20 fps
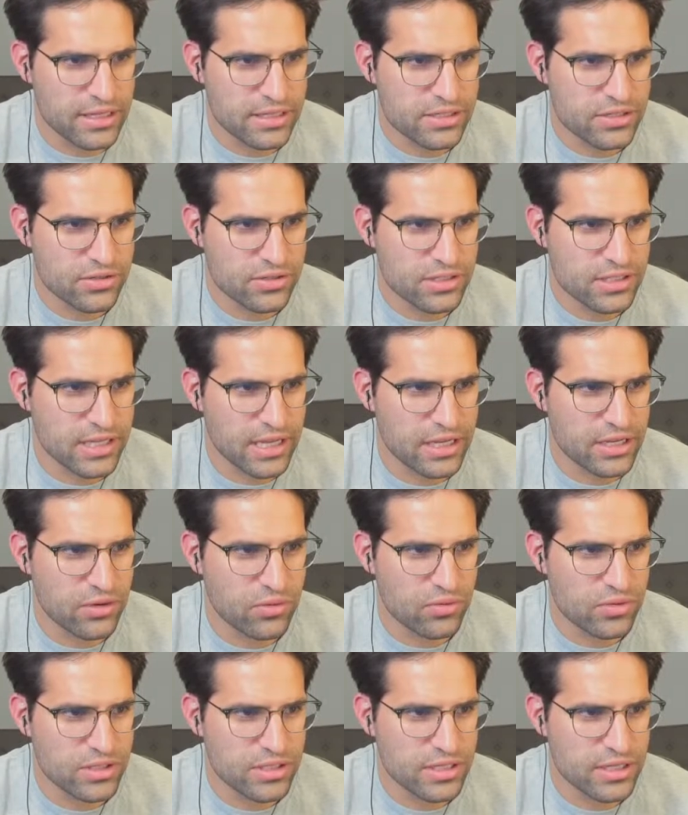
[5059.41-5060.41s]
this looks
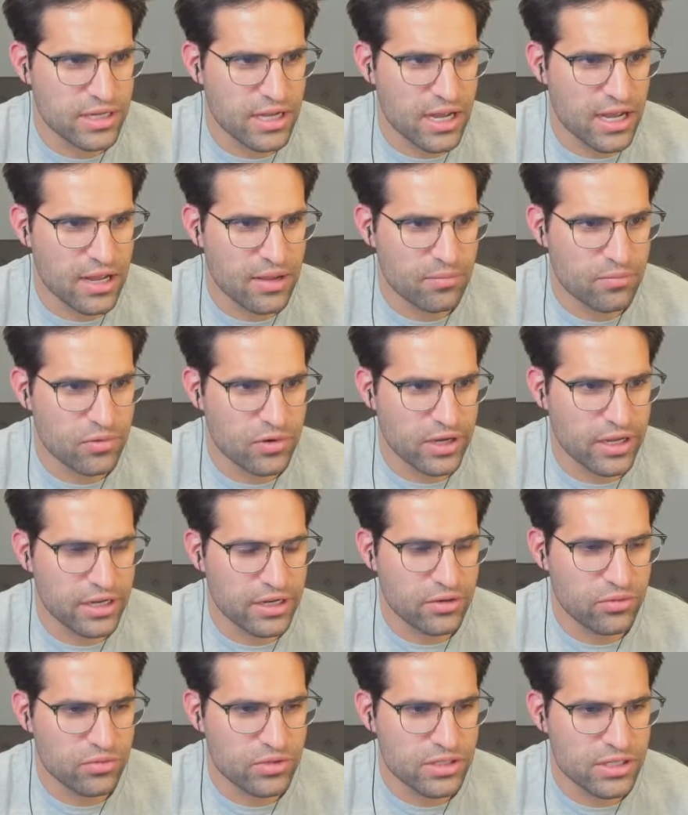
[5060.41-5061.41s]
like it was not,
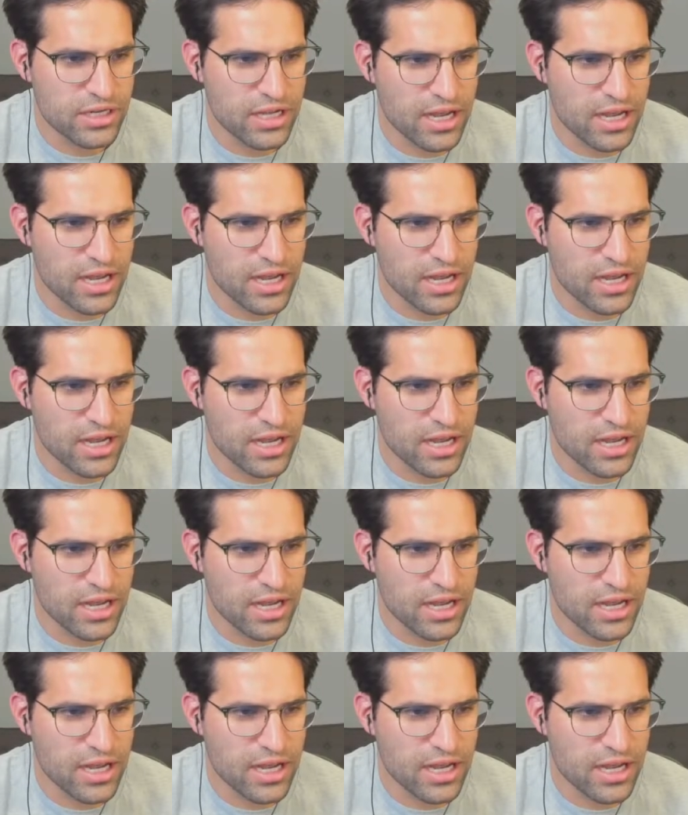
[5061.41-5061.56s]
Brandon was